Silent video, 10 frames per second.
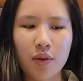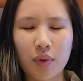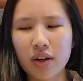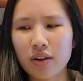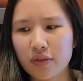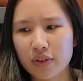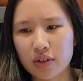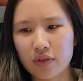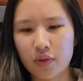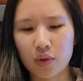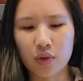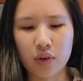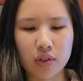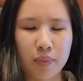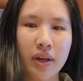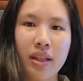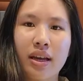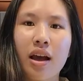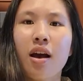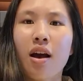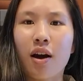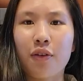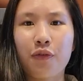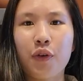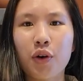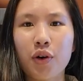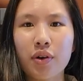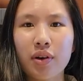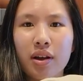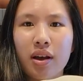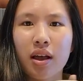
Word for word: Well, I don't know if it's a full course, but like a full